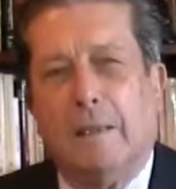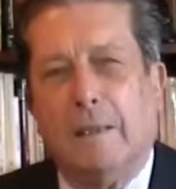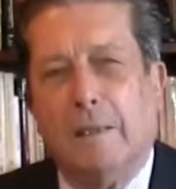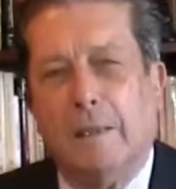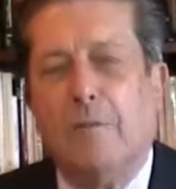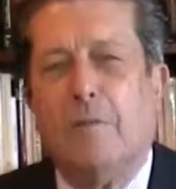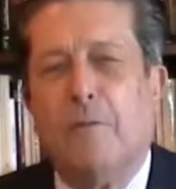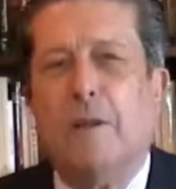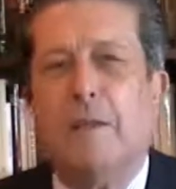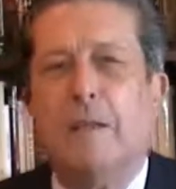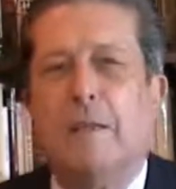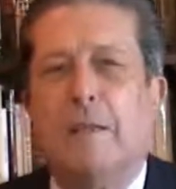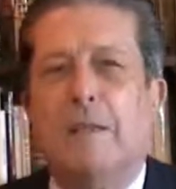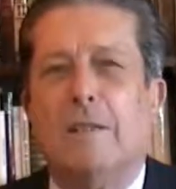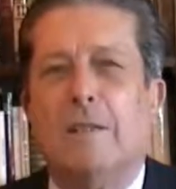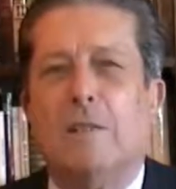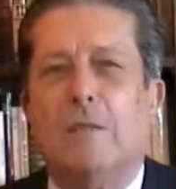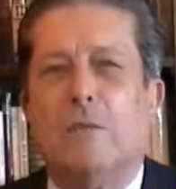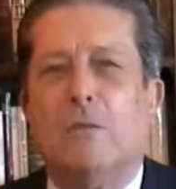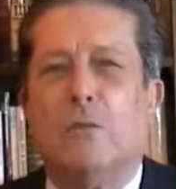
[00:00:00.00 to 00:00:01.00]
different
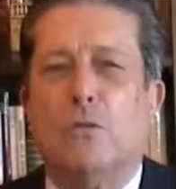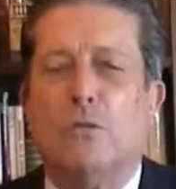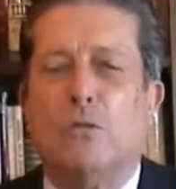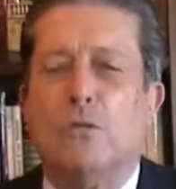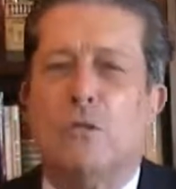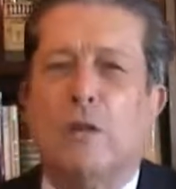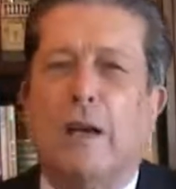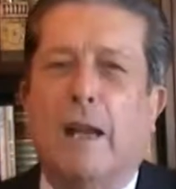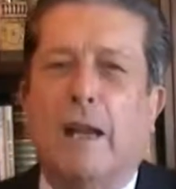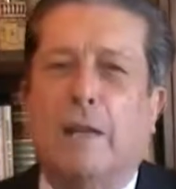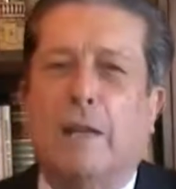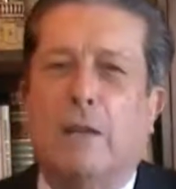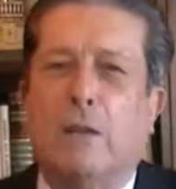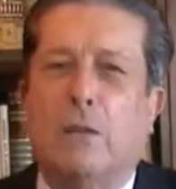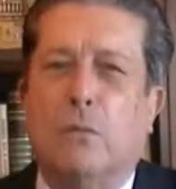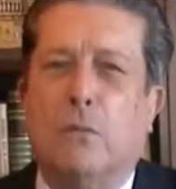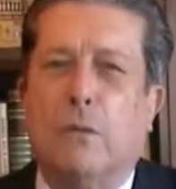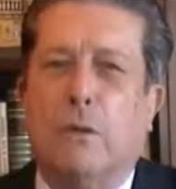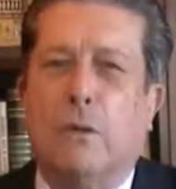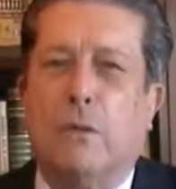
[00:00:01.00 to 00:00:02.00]
institutions
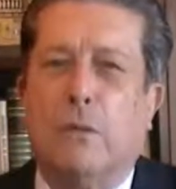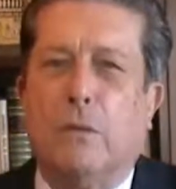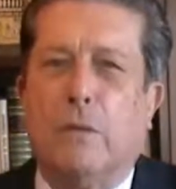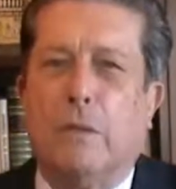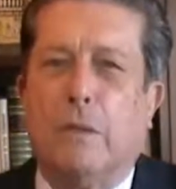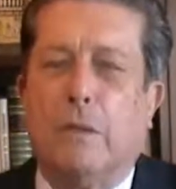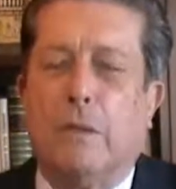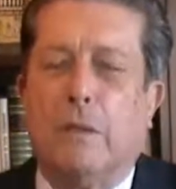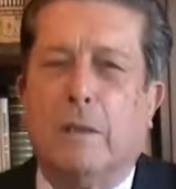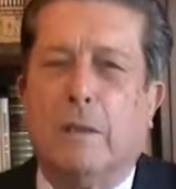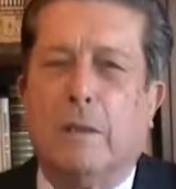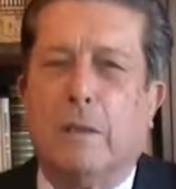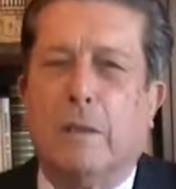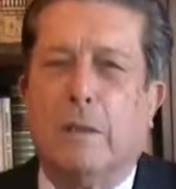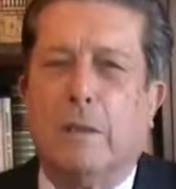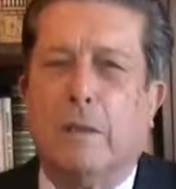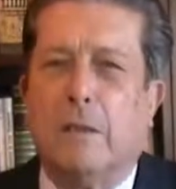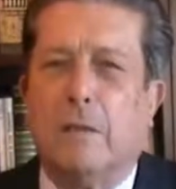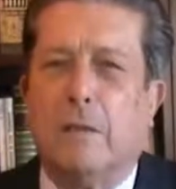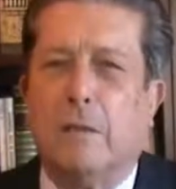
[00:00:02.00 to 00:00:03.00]
related with
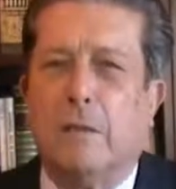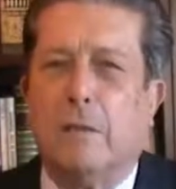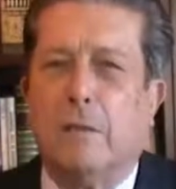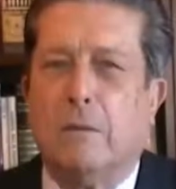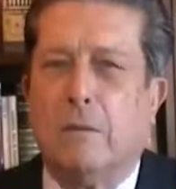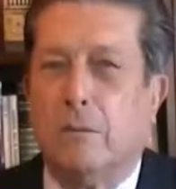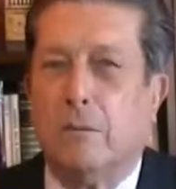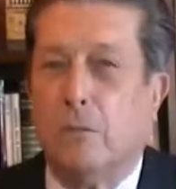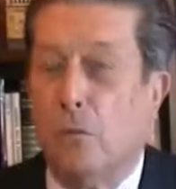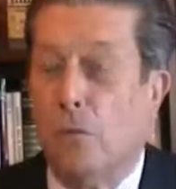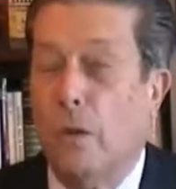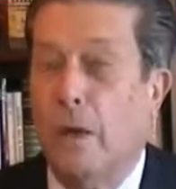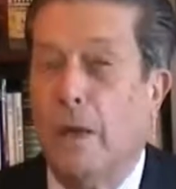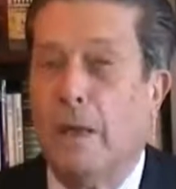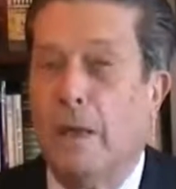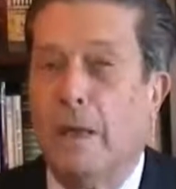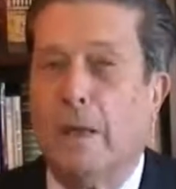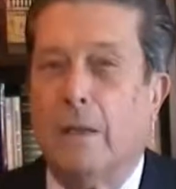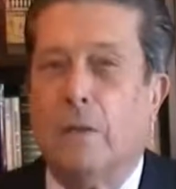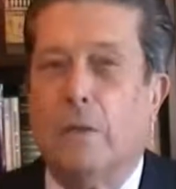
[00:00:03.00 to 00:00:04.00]

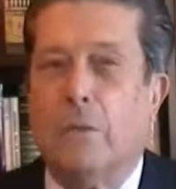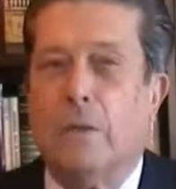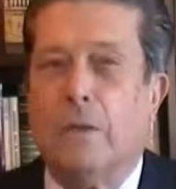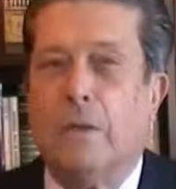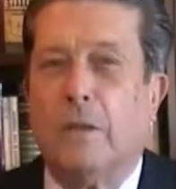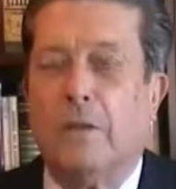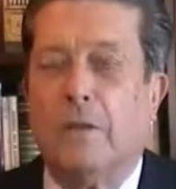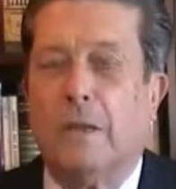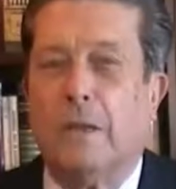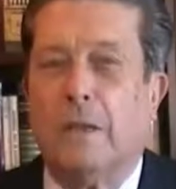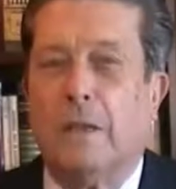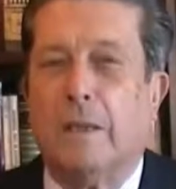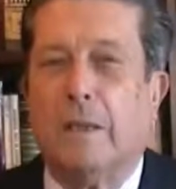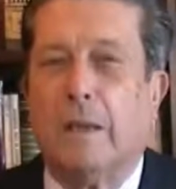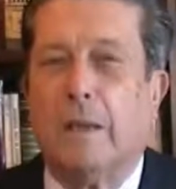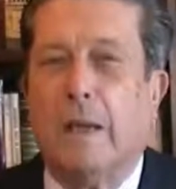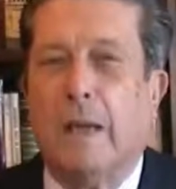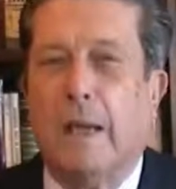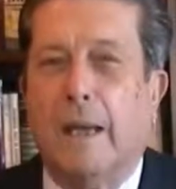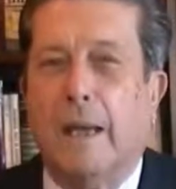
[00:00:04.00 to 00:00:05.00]
work, with
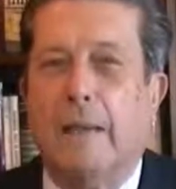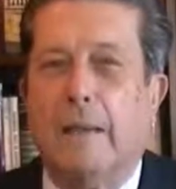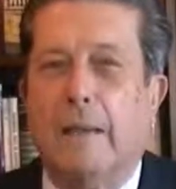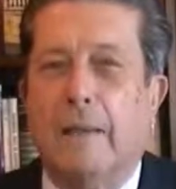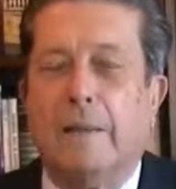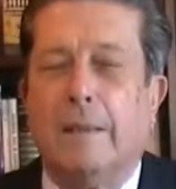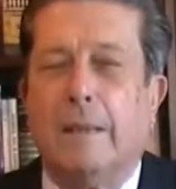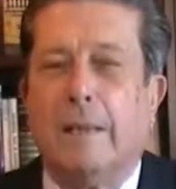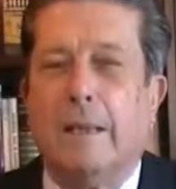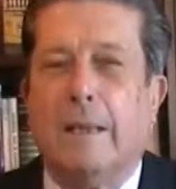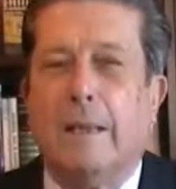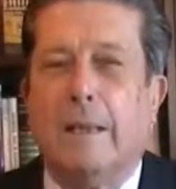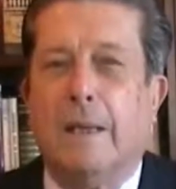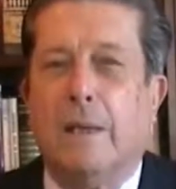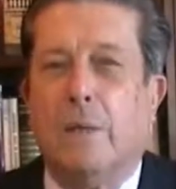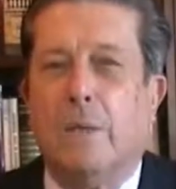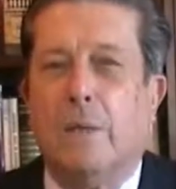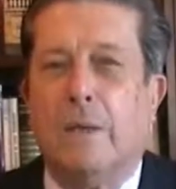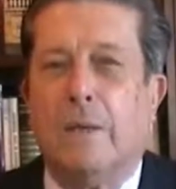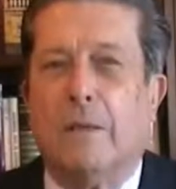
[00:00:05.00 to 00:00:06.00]
health,
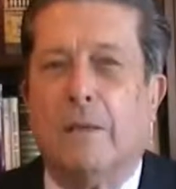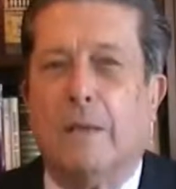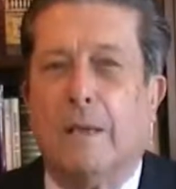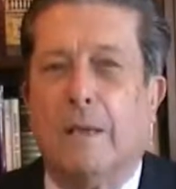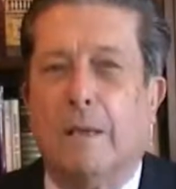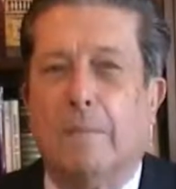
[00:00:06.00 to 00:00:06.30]
with